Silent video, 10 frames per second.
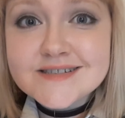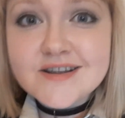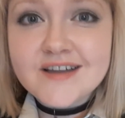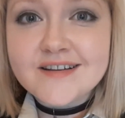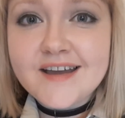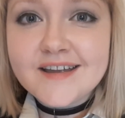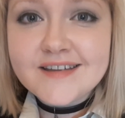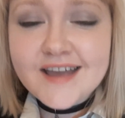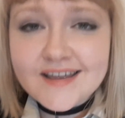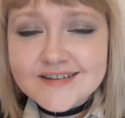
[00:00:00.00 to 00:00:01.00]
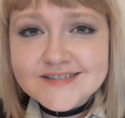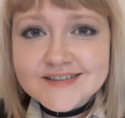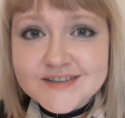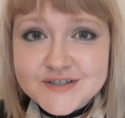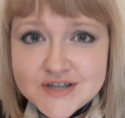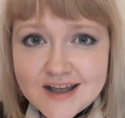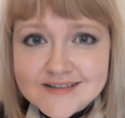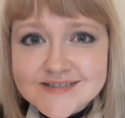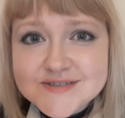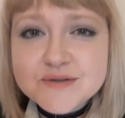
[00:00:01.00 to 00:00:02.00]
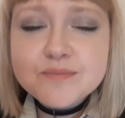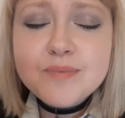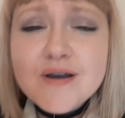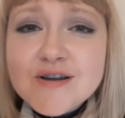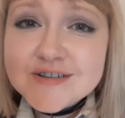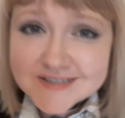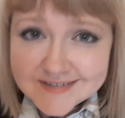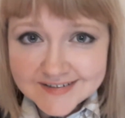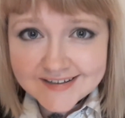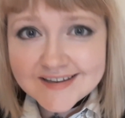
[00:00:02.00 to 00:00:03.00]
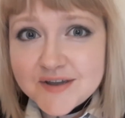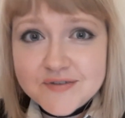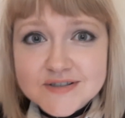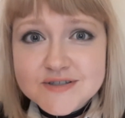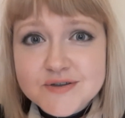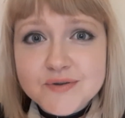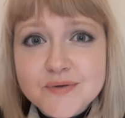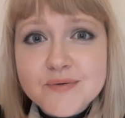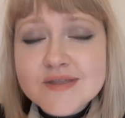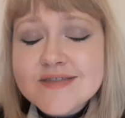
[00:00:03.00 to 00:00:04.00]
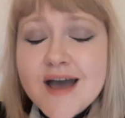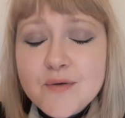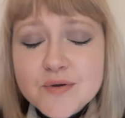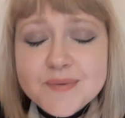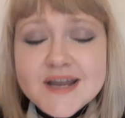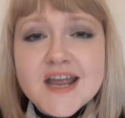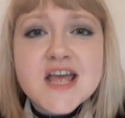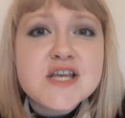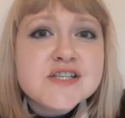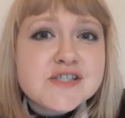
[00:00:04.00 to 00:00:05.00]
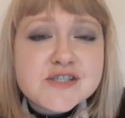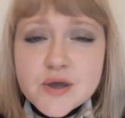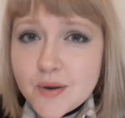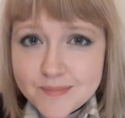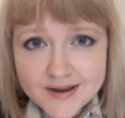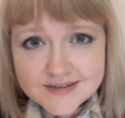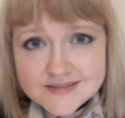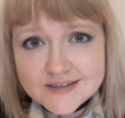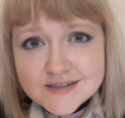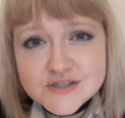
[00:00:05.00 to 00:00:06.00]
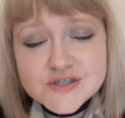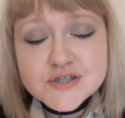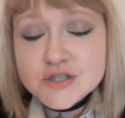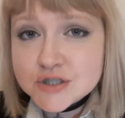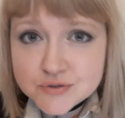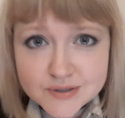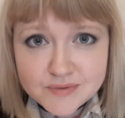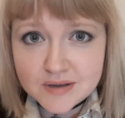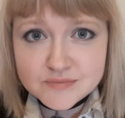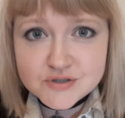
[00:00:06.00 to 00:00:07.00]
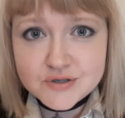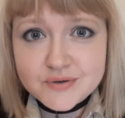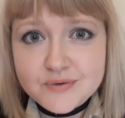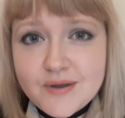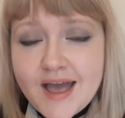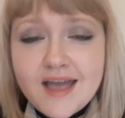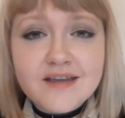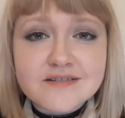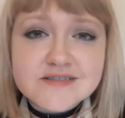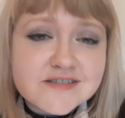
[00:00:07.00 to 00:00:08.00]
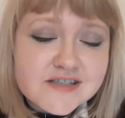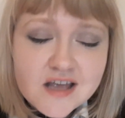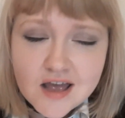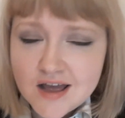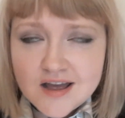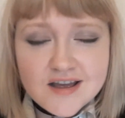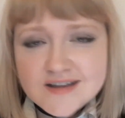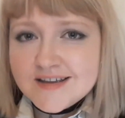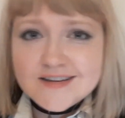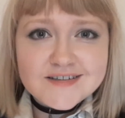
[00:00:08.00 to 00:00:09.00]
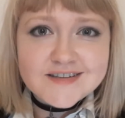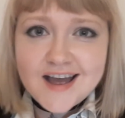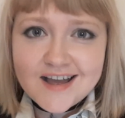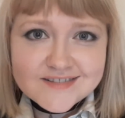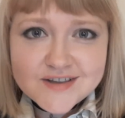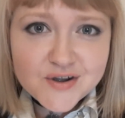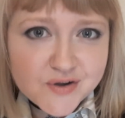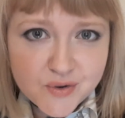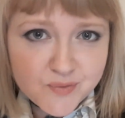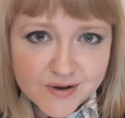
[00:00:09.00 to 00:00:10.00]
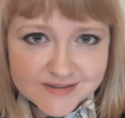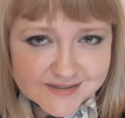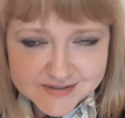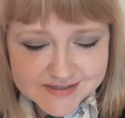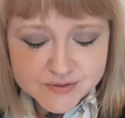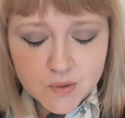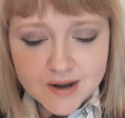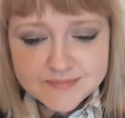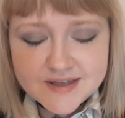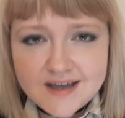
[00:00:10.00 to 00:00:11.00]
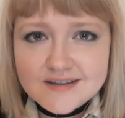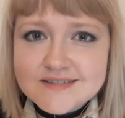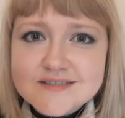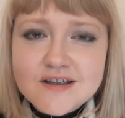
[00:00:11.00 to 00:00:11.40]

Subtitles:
done, I get the chance to personally give it to you. That would be so amazing, such a dream come true, and yeah, there are no words to describe that.